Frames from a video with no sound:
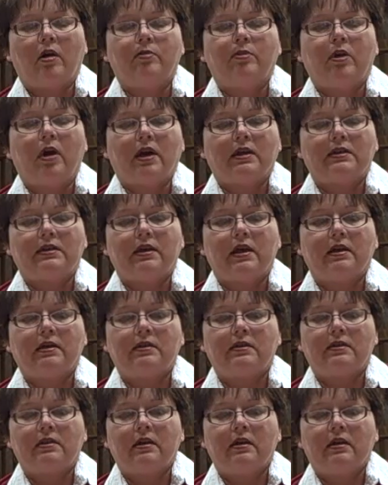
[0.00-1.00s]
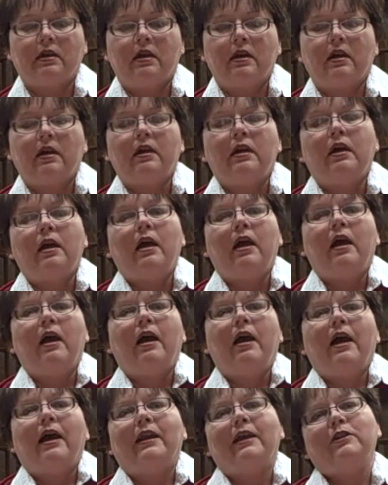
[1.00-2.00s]
our process.
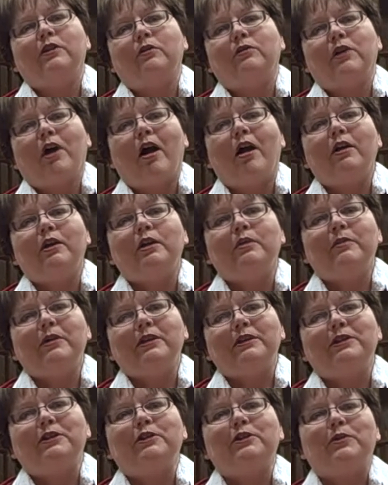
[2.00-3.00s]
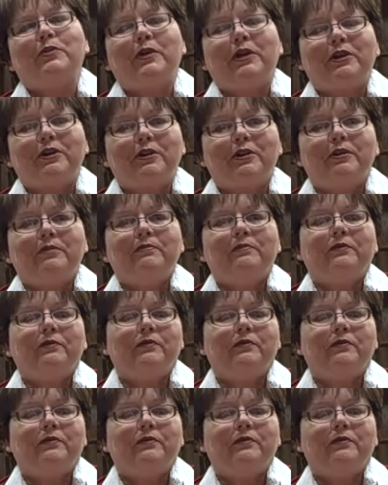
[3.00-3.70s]
And I know the argument to Twitter